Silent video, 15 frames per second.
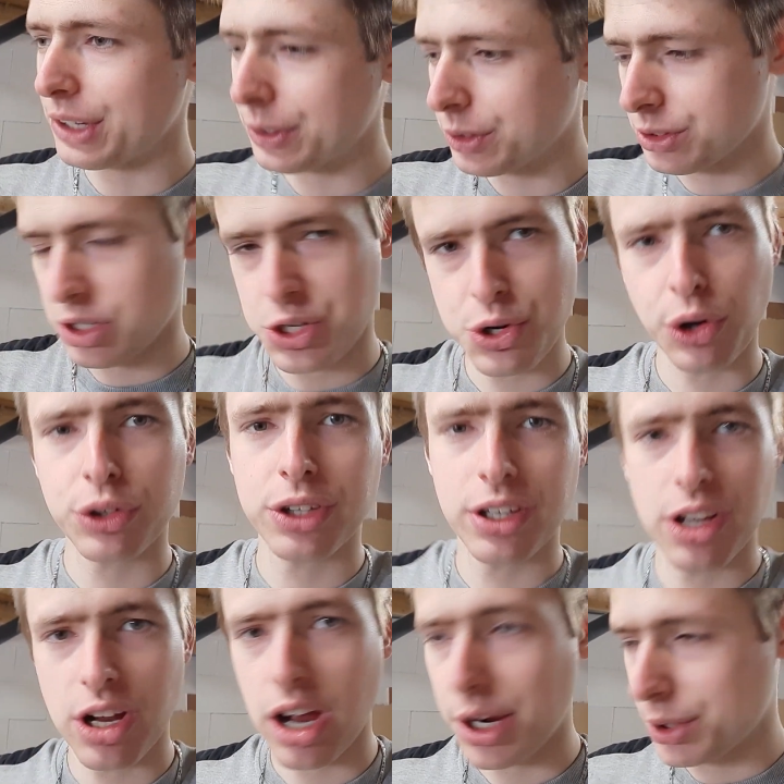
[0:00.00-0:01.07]
I got
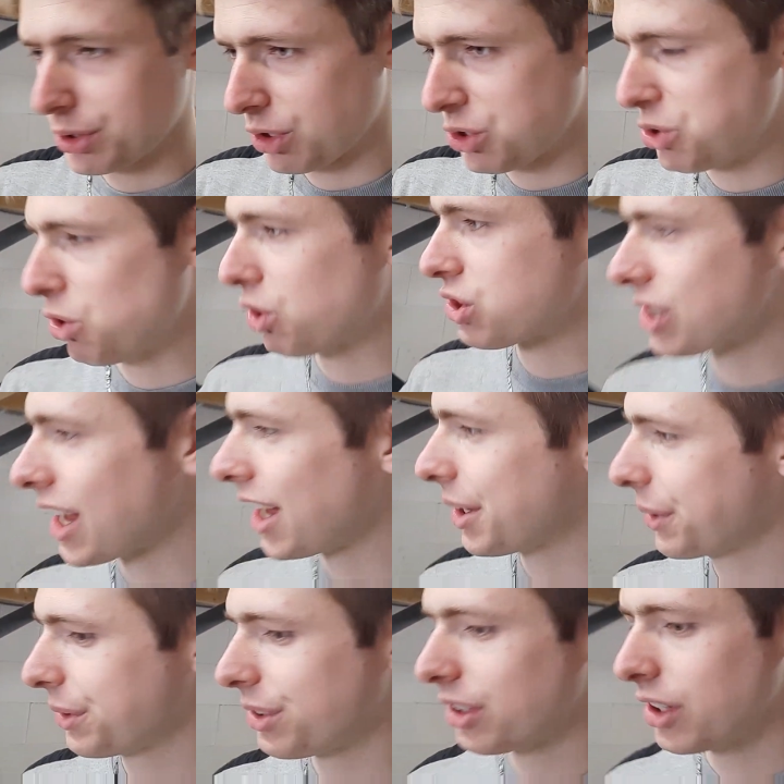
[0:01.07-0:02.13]
the shocks
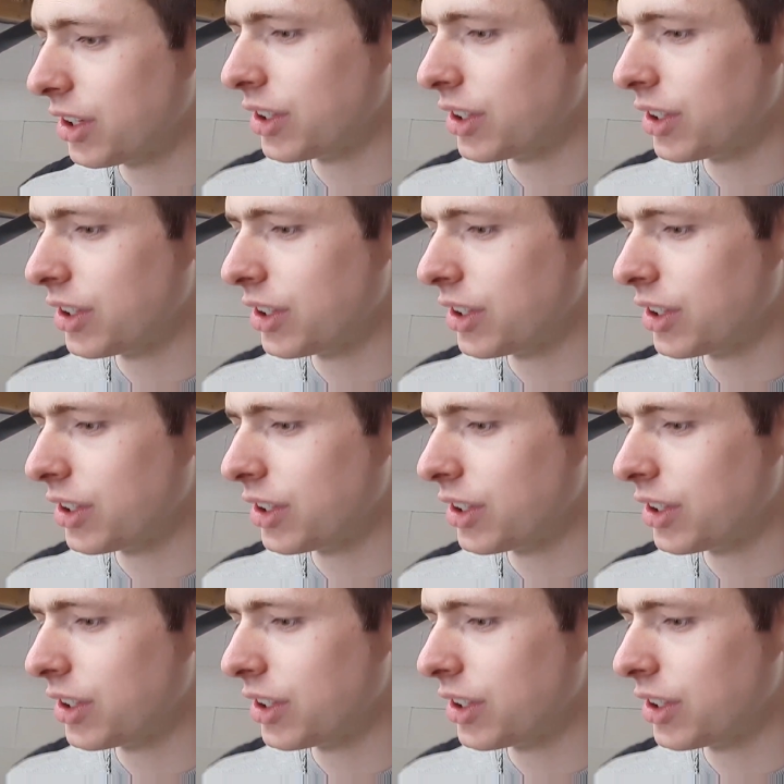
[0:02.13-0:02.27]
out,